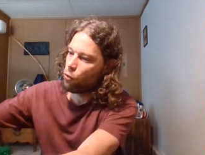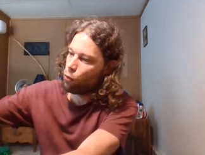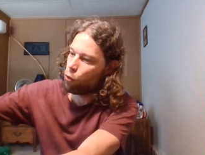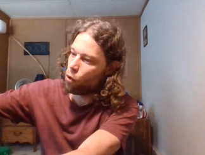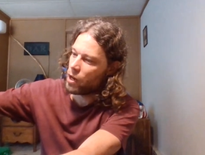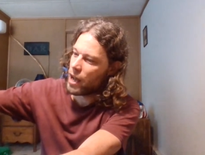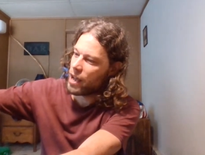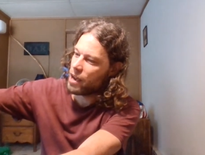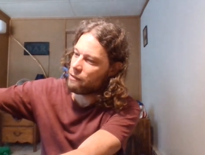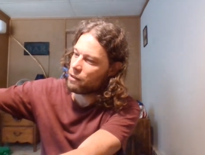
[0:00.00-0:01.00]
would
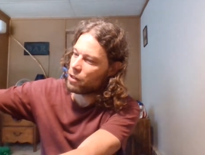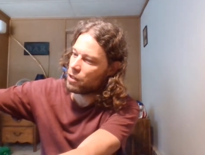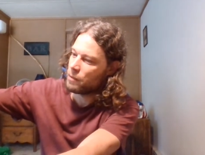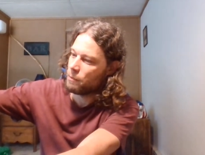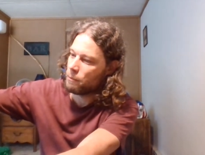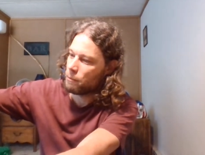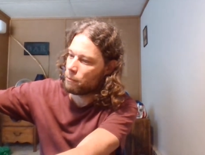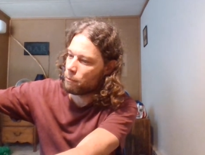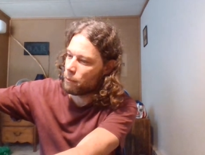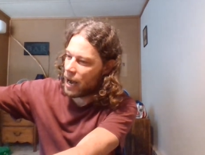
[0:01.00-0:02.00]
I ever
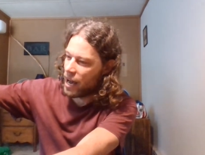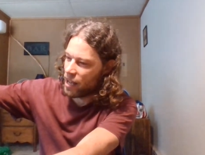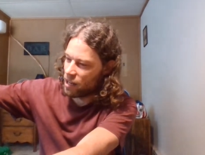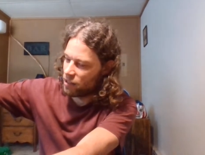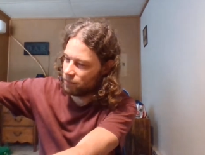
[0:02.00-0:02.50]
buy it?